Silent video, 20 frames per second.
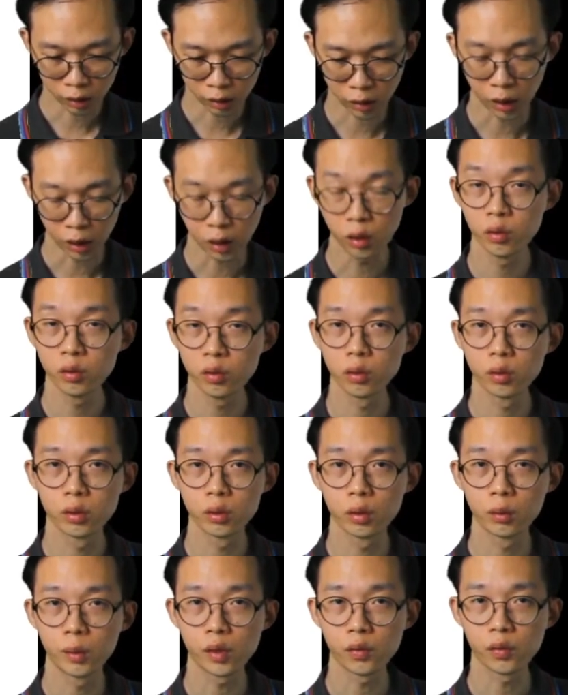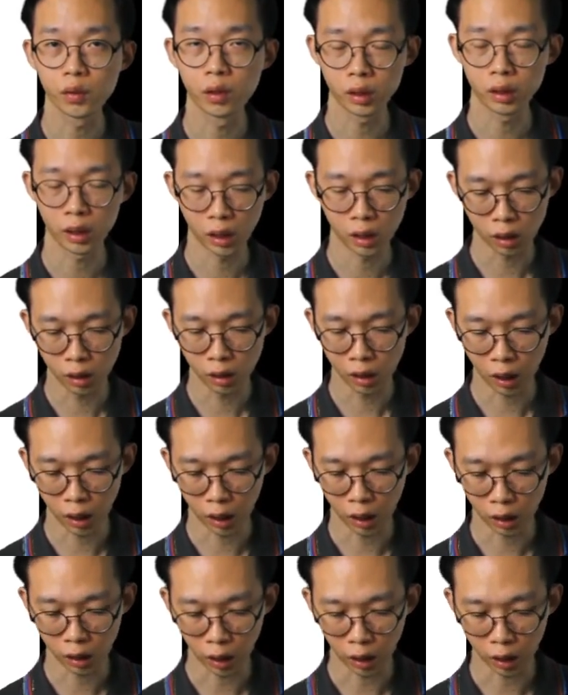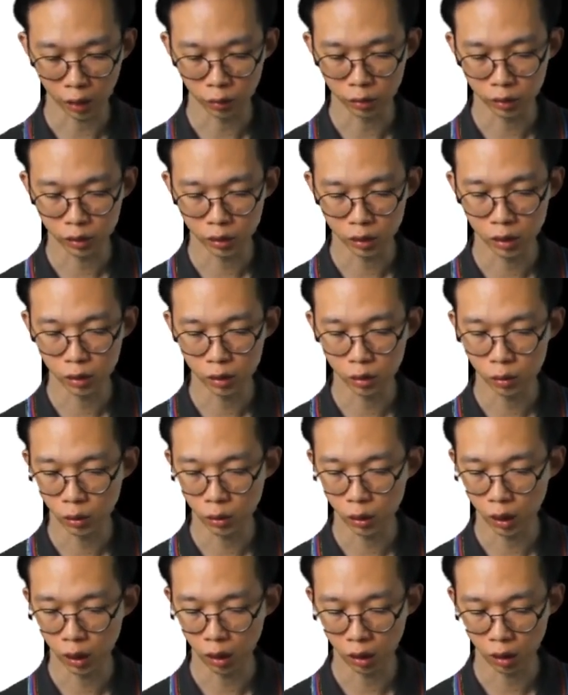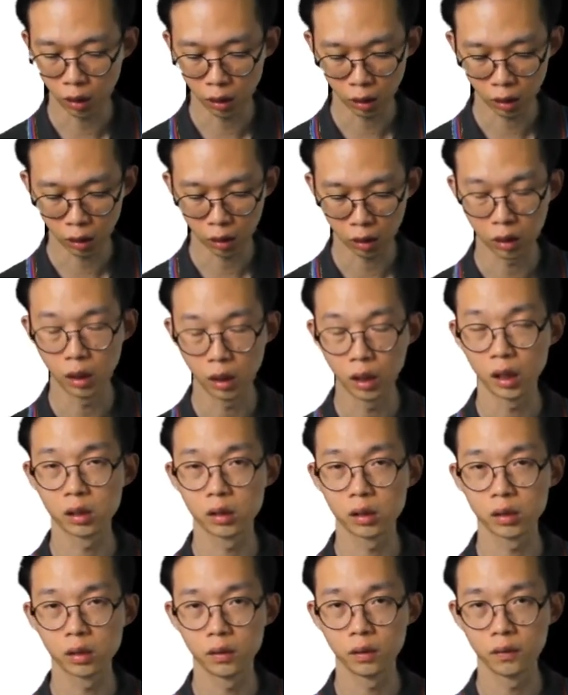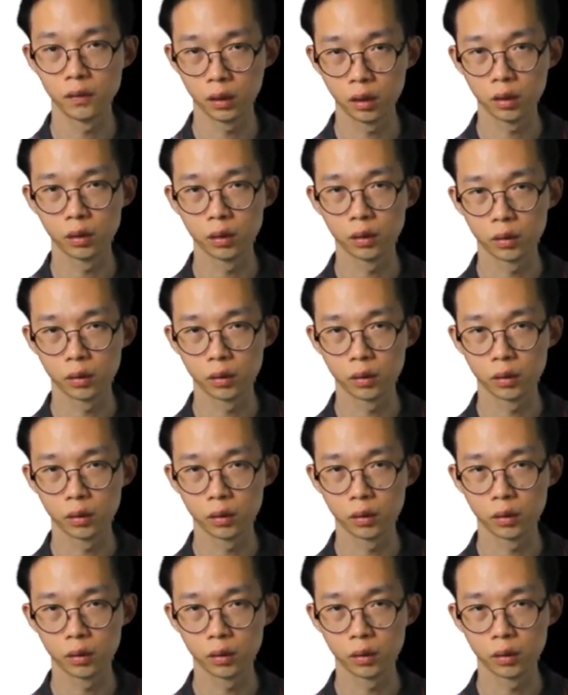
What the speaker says: thank you so much for your attention, and I will see you in the next video.